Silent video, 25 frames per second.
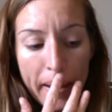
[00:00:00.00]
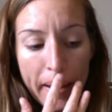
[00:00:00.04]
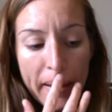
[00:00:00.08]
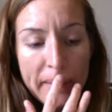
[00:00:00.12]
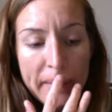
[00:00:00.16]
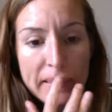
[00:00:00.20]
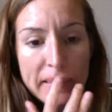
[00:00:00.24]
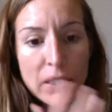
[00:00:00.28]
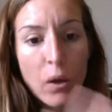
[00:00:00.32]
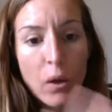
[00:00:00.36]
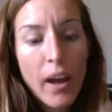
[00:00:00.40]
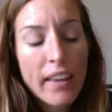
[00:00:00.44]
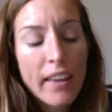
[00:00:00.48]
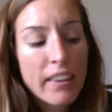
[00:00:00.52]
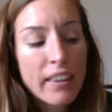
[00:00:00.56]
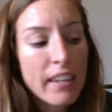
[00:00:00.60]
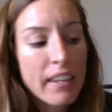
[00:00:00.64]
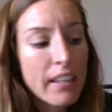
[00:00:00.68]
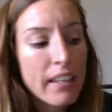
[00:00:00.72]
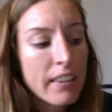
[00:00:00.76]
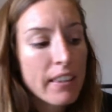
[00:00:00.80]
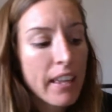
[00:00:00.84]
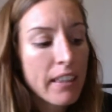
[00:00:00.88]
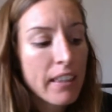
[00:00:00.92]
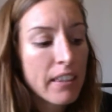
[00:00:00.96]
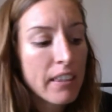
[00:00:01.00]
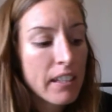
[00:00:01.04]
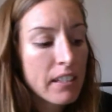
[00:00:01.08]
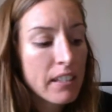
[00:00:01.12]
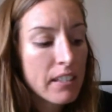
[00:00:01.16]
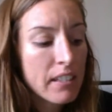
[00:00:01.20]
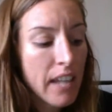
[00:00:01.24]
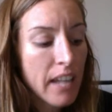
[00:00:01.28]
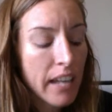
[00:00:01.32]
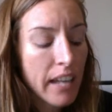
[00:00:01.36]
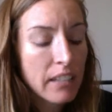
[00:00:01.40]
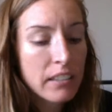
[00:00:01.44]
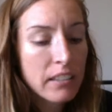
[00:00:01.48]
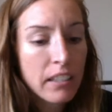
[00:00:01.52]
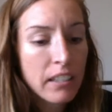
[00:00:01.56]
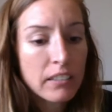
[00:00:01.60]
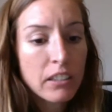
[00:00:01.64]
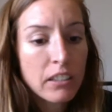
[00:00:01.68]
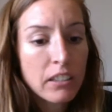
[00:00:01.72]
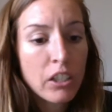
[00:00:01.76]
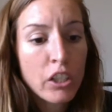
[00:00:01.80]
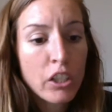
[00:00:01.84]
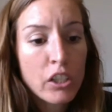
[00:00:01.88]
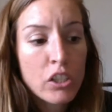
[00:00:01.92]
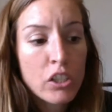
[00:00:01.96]
And so I think that this text does
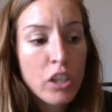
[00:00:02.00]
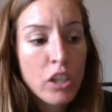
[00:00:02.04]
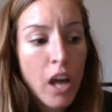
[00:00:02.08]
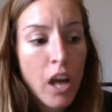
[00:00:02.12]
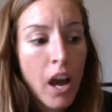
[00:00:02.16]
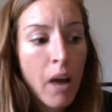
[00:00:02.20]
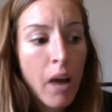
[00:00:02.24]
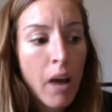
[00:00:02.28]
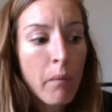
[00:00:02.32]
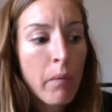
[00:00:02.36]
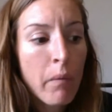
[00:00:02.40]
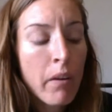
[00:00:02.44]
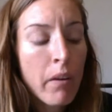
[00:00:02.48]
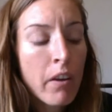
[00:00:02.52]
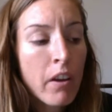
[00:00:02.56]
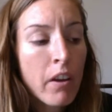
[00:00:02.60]
a good job,